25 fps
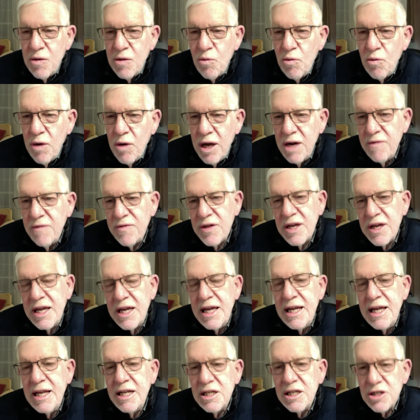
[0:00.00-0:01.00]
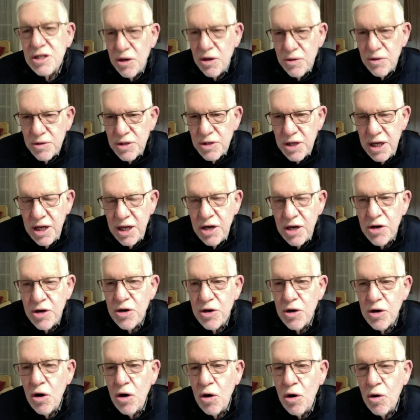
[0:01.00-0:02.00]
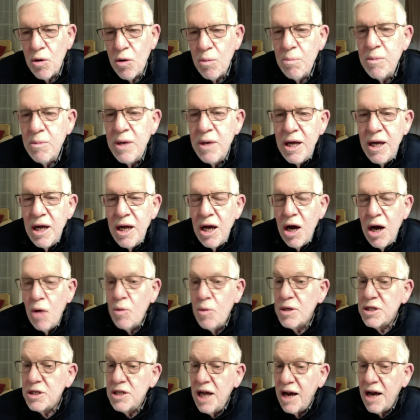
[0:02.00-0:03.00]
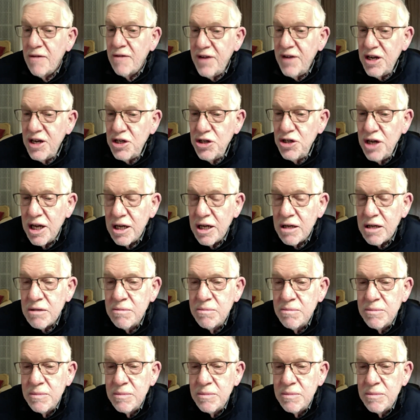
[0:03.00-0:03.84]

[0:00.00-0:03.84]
one of the heating zones in her home was not functioning